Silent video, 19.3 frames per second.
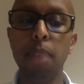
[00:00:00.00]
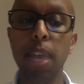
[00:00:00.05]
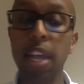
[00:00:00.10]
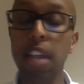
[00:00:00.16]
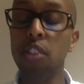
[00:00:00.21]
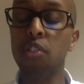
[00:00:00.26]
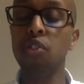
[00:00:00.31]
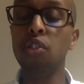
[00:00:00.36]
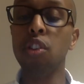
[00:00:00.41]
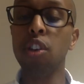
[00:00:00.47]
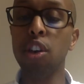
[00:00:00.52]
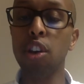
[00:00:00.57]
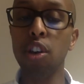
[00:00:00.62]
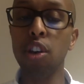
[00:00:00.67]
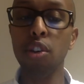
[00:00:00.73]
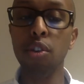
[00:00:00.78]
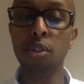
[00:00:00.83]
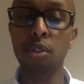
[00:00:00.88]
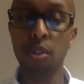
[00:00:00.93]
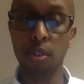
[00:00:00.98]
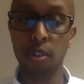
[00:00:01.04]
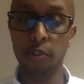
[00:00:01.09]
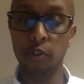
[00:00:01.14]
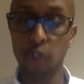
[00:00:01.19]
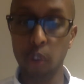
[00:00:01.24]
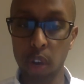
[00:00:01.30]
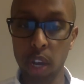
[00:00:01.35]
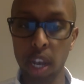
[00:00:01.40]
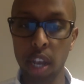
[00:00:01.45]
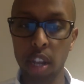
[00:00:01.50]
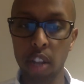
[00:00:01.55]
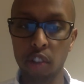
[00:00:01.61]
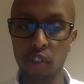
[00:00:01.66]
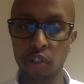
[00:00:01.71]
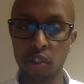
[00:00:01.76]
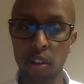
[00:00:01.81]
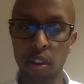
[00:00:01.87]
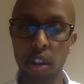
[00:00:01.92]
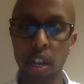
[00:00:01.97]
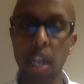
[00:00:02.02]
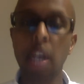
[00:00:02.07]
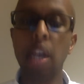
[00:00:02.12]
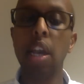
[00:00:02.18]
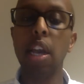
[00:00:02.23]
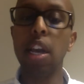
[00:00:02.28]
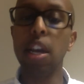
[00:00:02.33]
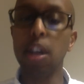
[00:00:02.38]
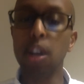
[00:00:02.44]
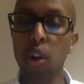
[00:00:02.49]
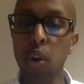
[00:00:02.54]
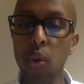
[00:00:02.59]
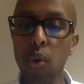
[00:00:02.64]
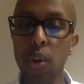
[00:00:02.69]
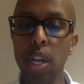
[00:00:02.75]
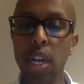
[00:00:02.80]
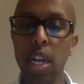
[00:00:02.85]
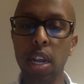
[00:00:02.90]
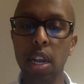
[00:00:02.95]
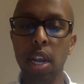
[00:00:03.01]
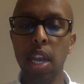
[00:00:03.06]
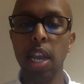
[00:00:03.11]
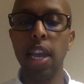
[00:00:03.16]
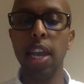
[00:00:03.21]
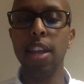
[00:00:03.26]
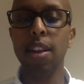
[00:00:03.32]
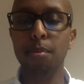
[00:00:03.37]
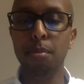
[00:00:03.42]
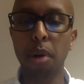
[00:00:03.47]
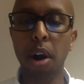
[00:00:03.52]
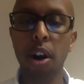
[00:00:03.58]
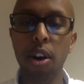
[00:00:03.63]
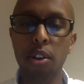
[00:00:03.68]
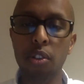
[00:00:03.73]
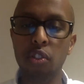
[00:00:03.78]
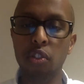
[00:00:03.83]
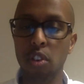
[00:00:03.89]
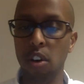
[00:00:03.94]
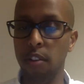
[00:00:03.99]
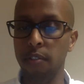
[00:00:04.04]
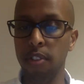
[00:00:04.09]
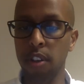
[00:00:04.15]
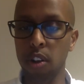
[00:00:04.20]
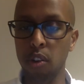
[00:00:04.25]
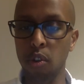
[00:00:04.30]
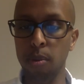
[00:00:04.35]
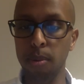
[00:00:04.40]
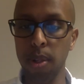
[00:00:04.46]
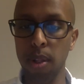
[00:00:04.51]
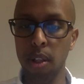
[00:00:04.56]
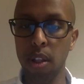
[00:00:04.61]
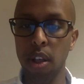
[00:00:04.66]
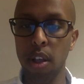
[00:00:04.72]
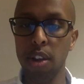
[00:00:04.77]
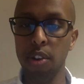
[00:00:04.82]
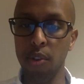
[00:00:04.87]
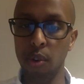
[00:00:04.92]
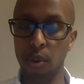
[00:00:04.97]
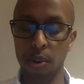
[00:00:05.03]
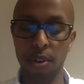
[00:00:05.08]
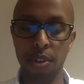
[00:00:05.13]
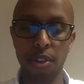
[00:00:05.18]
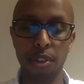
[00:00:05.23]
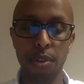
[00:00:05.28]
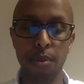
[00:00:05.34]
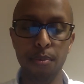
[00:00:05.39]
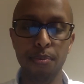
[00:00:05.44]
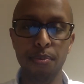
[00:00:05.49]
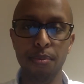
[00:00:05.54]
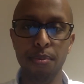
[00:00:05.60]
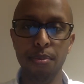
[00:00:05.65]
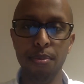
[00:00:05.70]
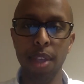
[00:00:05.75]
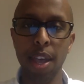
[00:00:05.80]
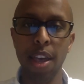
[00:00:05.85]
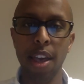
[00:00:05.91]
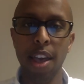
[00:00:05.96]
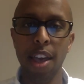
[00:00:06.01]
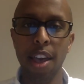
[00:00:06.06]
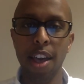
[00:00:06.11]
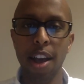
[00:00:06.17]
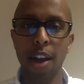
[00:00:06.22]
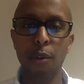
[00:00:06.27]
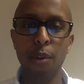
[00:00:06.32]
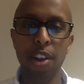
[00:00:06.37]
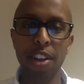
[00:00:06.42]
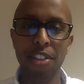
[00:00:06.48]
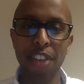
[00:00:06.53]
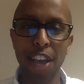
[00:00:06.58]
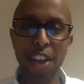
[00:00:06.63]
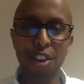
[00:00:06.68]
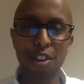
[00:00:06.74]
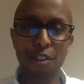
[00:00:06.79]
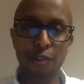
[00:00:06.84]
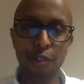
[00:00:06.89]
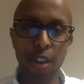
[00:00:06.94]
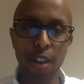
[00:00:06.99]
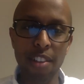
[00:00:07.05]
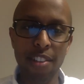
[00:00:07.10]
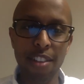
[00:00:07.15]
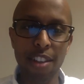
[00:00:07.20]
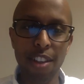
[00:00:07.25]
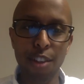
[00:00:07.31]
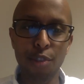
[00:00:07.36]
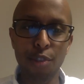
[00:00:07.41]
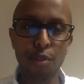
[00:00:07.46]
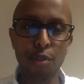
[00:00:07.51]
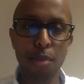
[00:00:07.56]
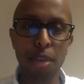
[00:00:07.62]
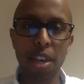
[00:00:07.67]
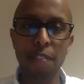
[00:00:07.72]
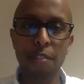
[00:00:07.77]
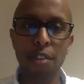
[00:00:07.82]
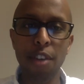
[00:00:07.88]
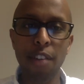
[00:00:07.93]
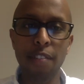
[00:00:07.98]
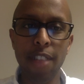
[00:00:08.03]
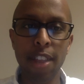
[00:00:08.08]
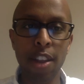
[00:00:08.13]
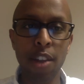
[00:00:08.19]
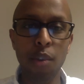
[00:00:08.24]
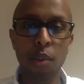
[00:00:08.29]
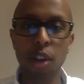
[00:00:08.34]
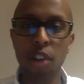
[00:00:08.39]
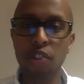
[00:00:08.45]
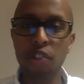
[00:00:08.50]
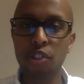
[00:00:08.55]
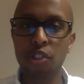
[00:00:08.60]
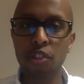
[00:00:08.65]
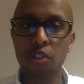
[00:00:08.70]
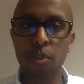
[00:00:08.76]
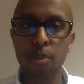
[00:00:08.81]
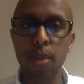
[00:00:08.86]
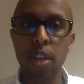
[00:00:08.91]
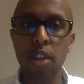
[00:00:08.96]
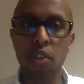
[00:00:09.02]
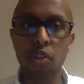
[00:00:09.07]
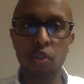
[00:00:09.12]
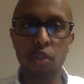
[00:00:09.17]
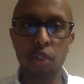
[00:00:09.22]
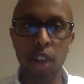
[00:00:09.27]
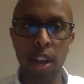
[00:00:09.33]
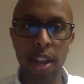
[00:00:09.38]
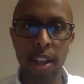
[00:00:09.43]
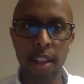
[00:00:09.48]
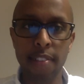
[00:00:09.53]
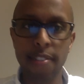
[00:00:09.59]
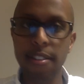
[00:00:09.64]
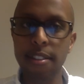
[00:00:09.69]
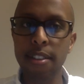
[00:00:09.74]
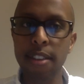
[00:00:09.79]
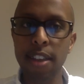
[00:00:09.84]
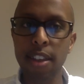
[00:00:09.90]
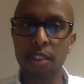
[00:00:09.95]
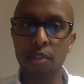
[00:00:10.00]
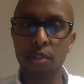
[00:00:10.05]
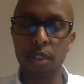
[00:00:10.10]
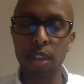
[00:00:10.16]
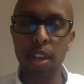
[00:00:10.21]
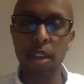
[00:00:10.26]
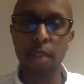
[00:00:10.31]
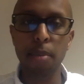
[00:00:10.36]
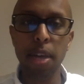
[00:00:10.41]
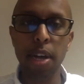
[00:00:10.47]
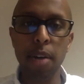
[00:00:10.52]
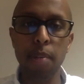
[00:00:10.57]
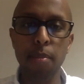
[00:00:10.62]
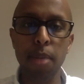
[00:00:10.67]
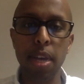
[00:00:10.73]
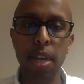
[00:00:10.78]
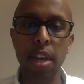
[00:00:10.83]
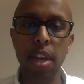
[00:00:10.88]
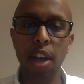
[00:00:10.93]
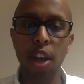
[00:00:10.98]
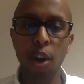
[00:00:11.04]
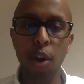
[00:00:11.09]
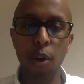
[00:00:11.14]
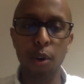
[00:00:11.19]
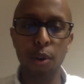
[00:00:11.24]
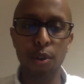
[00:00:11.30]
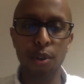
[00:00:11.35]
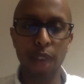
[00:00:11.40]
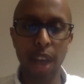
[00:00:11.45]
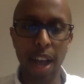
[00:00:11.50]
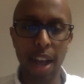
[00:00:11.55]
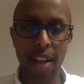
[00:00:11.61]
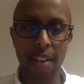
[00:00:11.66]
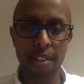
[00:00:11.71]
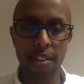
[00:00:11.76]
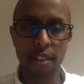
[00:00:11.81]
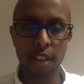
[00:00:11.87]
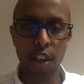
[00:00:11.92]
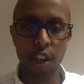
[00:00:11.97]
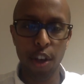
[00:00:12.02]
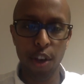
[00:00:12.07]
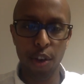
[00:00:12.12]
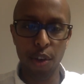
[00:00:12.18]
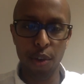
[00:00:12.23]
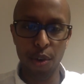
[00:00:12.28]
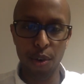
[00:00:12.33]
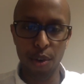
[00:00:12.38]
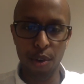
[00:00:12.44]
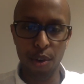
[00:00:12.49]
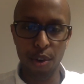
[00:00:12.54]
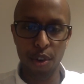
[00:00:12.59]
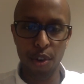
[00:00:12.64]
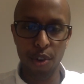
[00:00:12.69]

insecure vocation, including in parts of the global north. I want to thank you for listening to me. If you have any questions, please do not hesitate to email me or to ask your